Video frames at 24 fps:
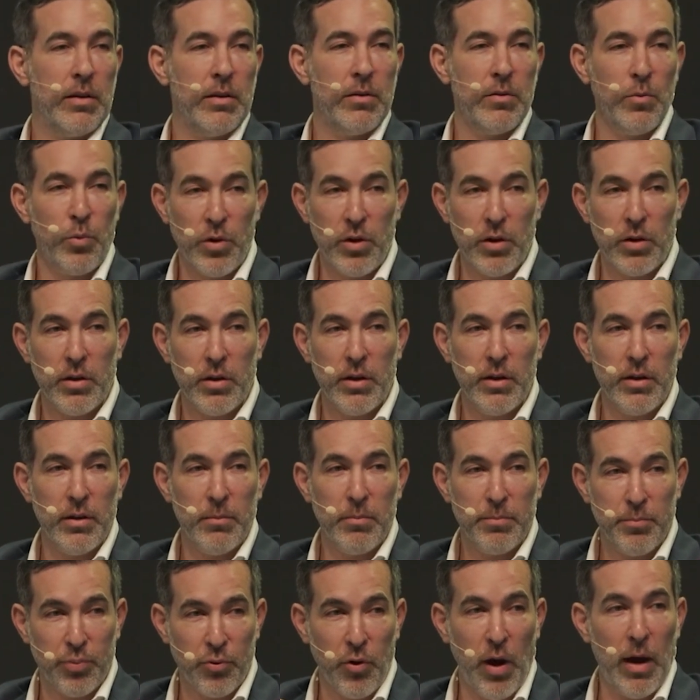were
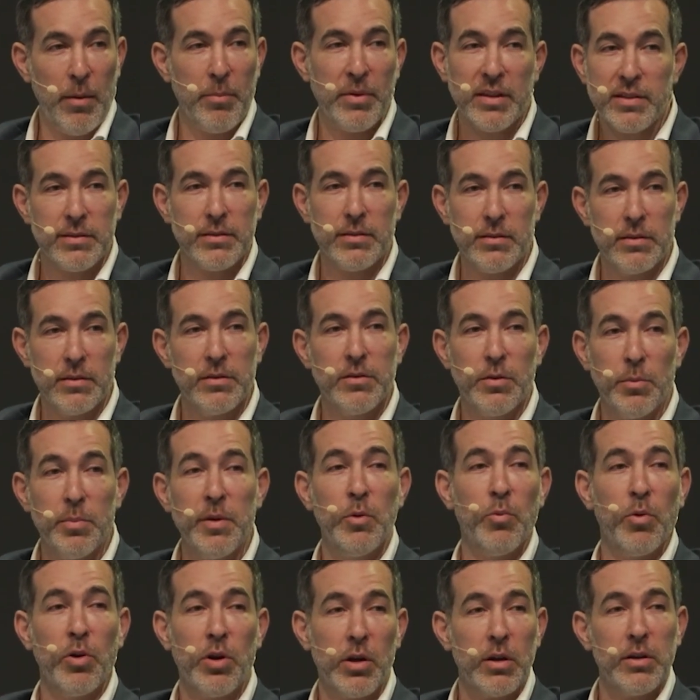promised to be
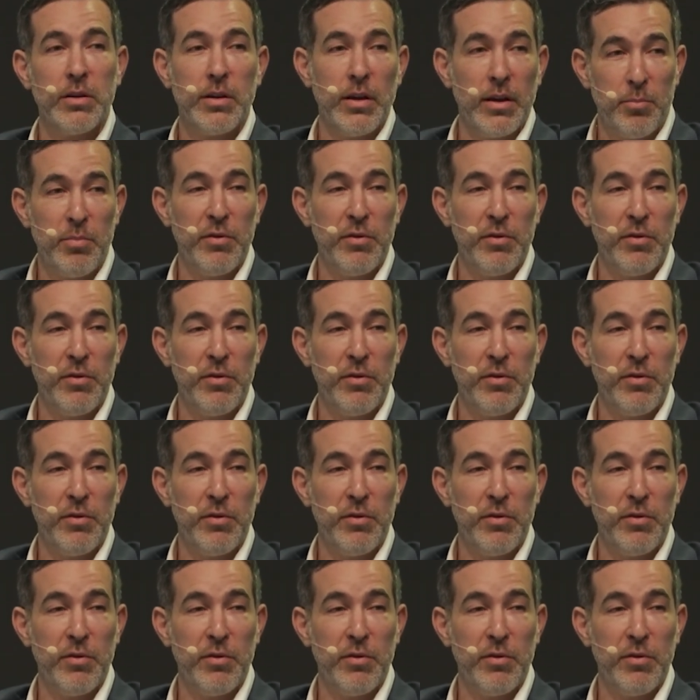worked